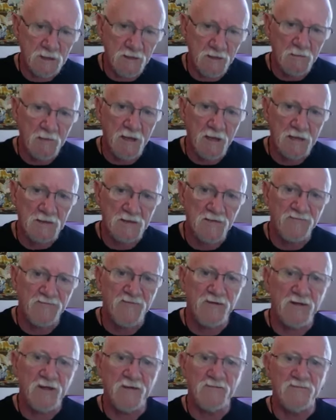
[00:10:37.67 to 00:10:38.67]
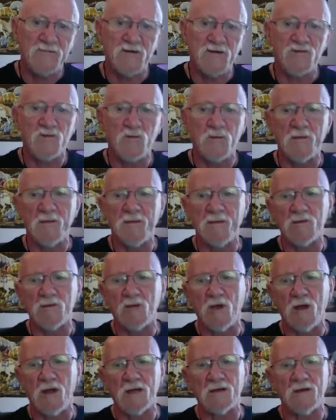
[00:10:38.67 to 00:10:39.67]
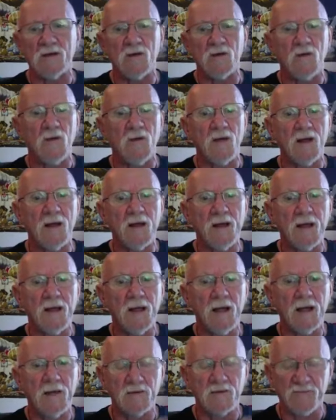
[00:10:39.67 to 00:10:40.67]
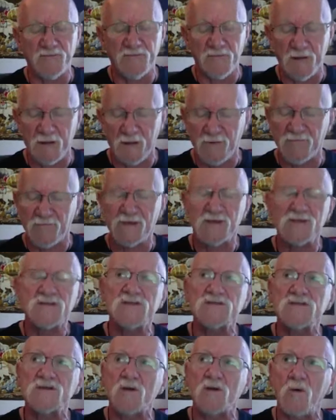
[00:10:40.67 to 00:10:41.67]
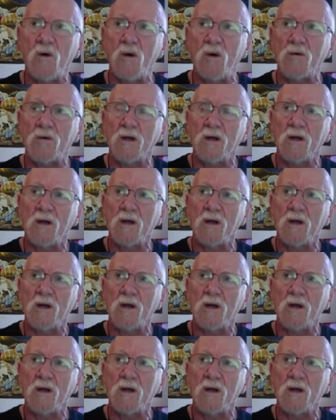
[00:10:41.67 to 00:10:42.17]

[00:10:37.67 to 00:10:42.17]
getting back to forgiveness, we may not know how to forgive. And this is a quote